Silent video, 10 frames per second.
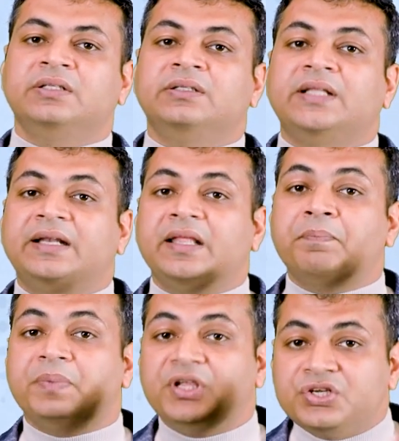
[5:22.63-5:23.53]
that a
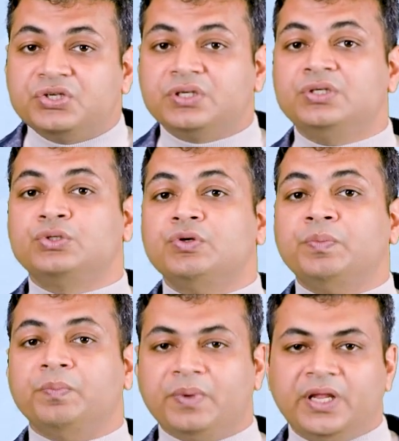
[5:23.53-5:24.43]
patient should
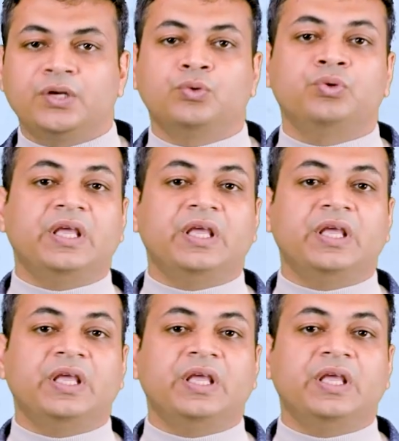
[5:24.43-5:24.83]
make to